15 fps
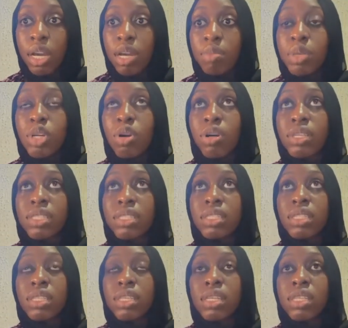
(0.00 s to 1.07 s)

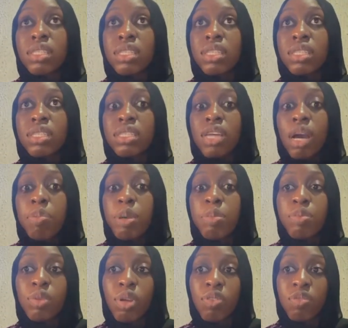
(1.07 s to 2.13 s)
because it is
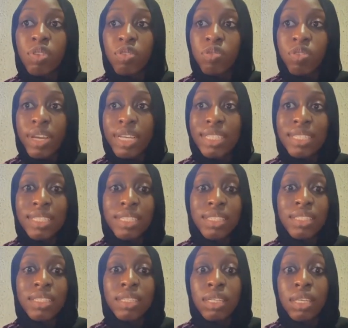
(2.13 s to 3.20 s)
capable of
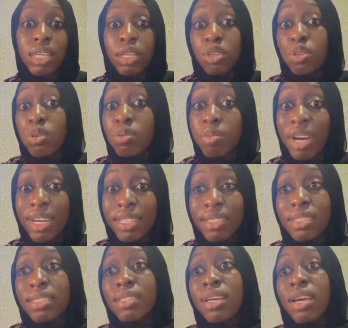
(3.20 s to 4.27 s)
infecting
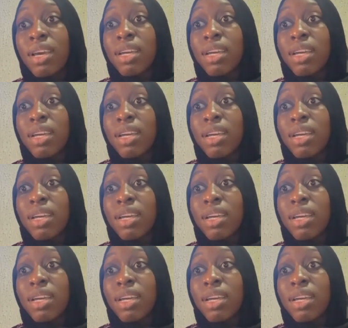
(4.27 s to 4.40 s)
humans,